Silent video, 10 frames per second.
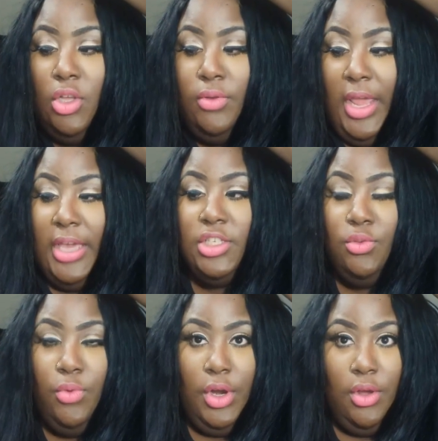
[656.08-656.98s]
So
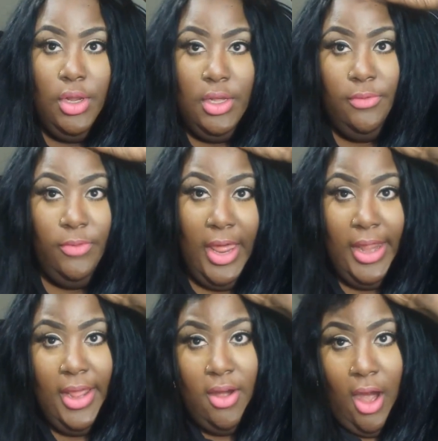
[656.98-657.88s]
next, we're going to
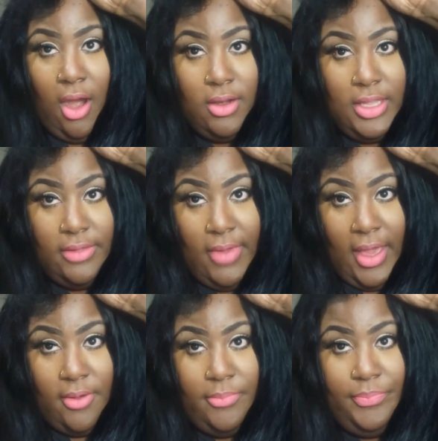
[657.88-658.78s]
flat iron our leave
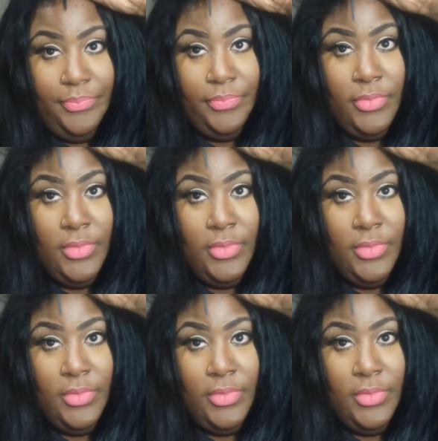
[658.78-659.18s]
out.